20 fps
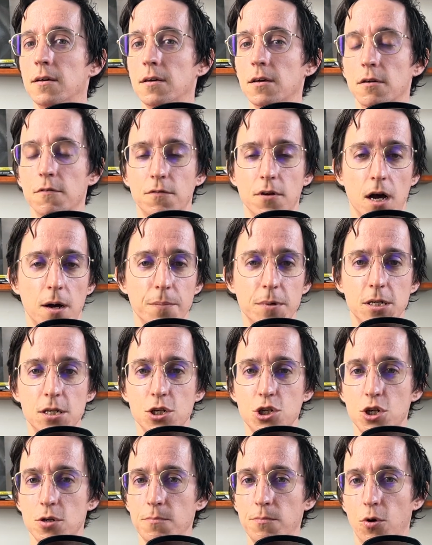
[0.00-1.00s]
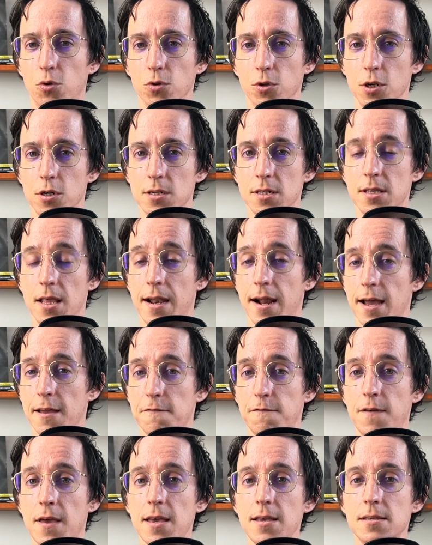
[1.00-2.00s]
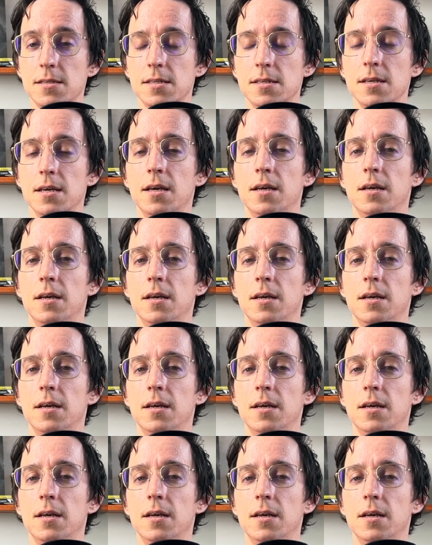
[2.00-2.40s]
of competition boulders that I face,